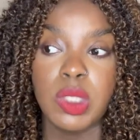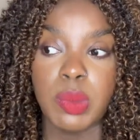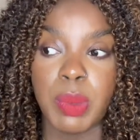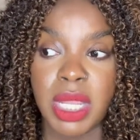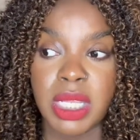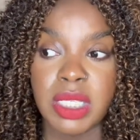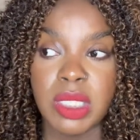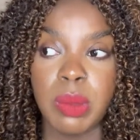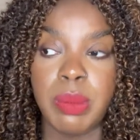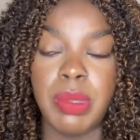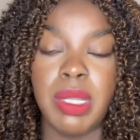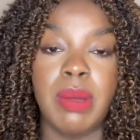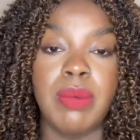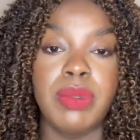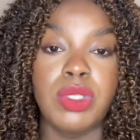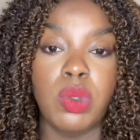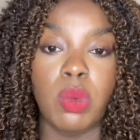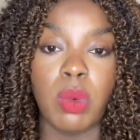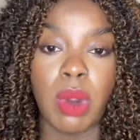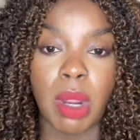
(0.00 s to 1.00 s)
the space to be
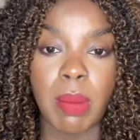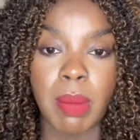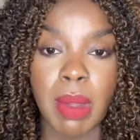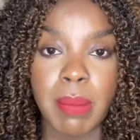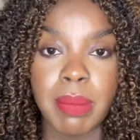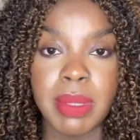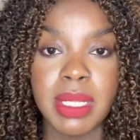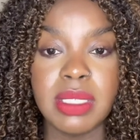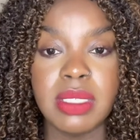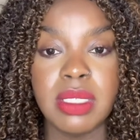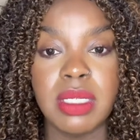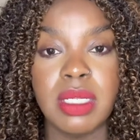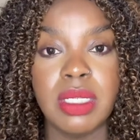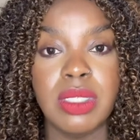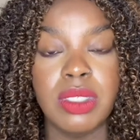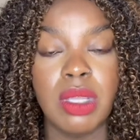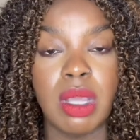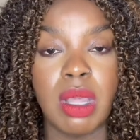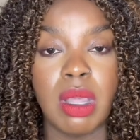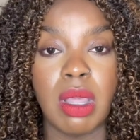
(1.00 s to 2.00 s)
able to work my
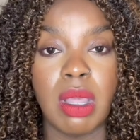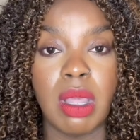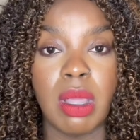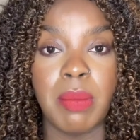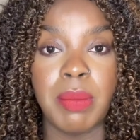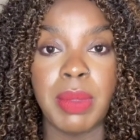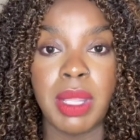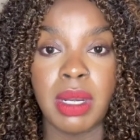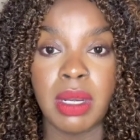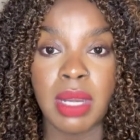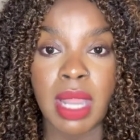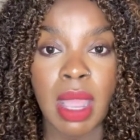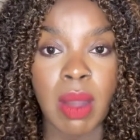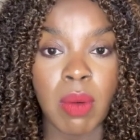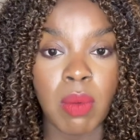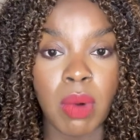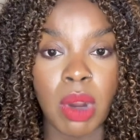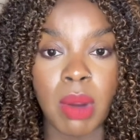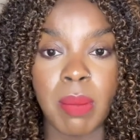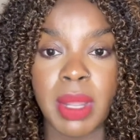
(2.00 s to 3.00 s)
business and
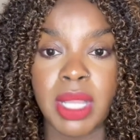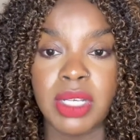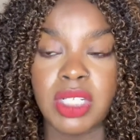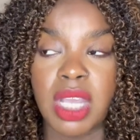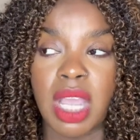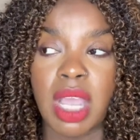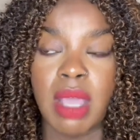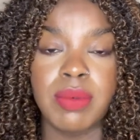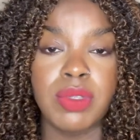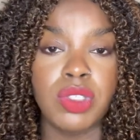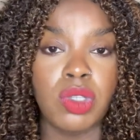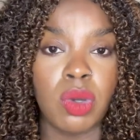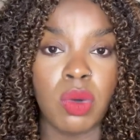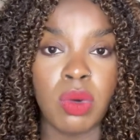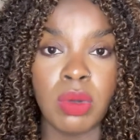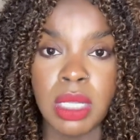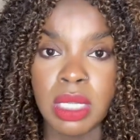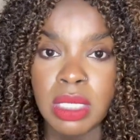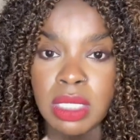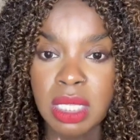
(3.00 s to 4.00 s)
not work my job.
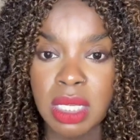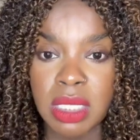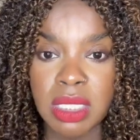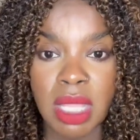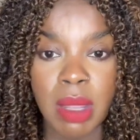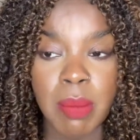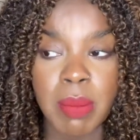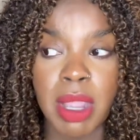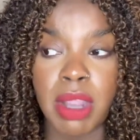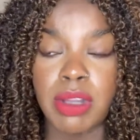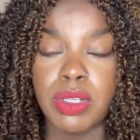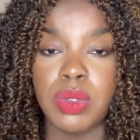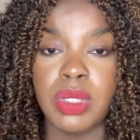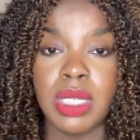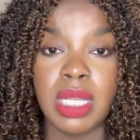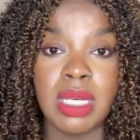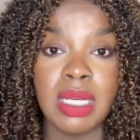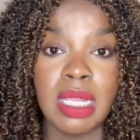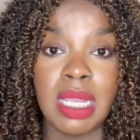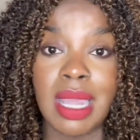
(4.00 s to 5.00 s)
So since that marriage
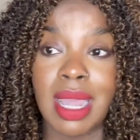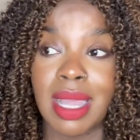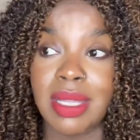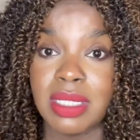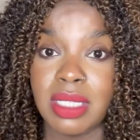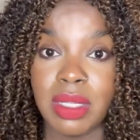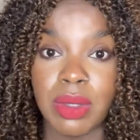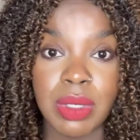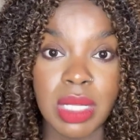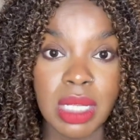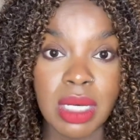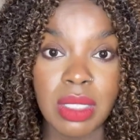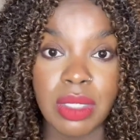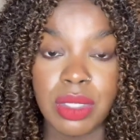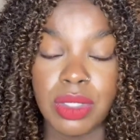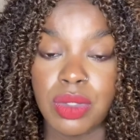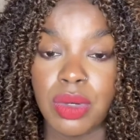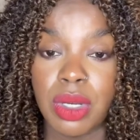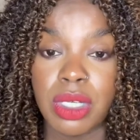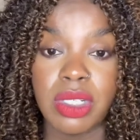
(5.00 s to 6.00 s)
was ending, I still
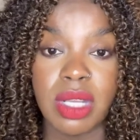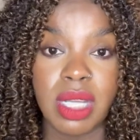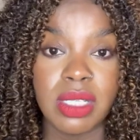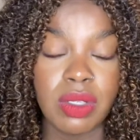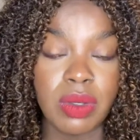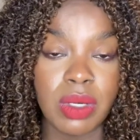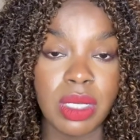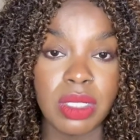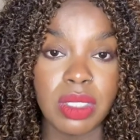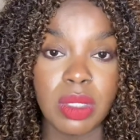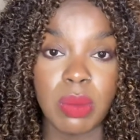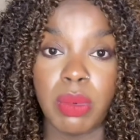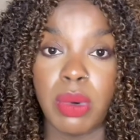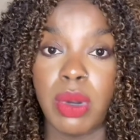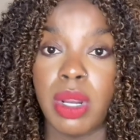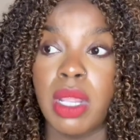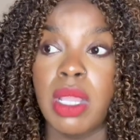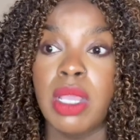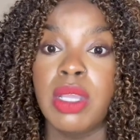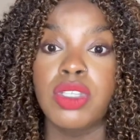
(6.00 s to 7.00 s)
needed the structure. I still needed
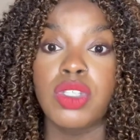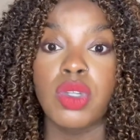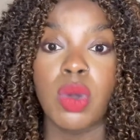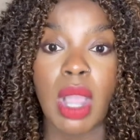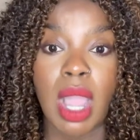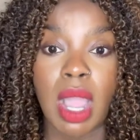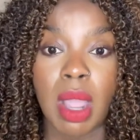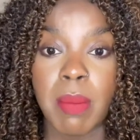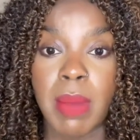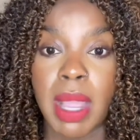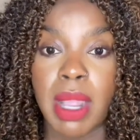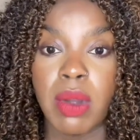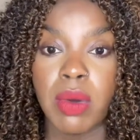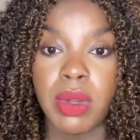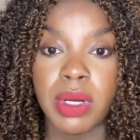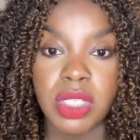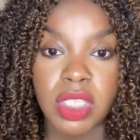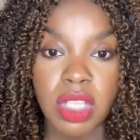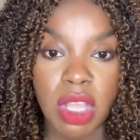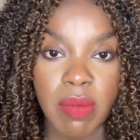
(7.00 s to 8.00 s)
support. So how am I
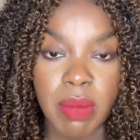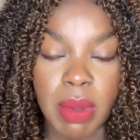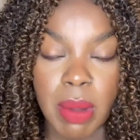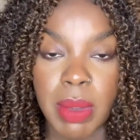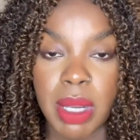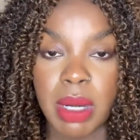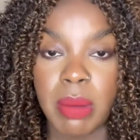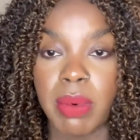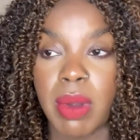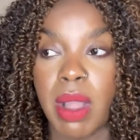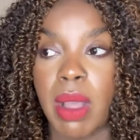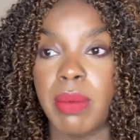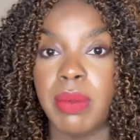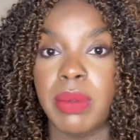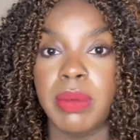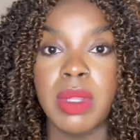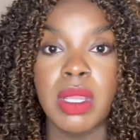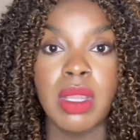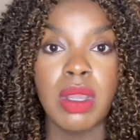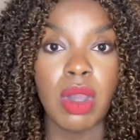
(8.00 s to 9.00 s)
going to solve my money
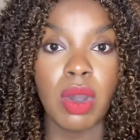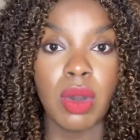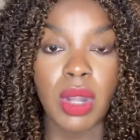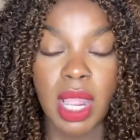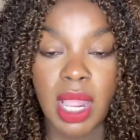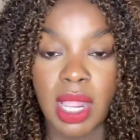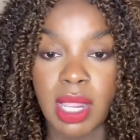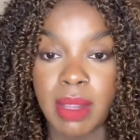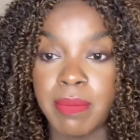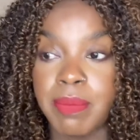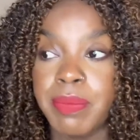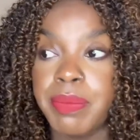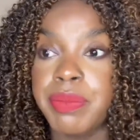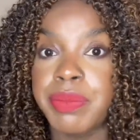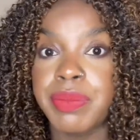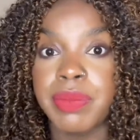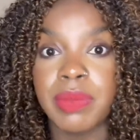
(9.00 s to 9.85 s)
problem? Okay.